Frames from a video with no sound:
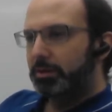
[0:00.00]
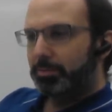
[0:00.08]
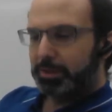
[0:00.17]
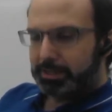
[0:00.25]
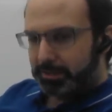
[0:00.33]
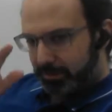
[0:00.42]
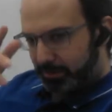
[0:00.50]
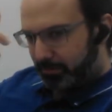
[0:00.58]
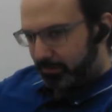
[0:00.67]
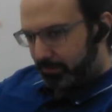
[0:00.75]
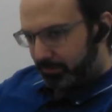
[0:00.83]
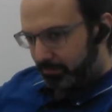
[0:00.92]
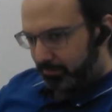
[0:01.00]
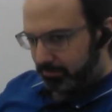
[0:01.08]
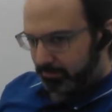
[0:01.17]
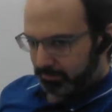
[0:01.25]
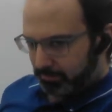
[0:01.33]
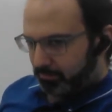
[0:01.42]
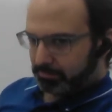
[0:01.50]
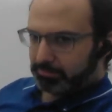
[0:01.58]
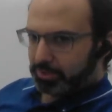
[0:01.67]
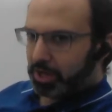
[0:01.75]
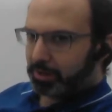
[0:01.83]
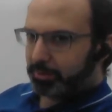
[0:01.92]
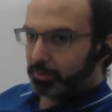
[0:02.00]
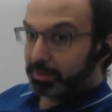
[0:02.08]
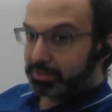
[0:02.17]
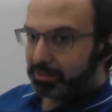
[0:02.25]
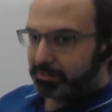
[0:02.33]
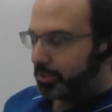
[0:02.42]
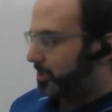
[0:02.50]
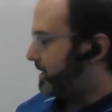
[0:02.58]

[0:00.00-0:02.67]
But let's talk about what acceleration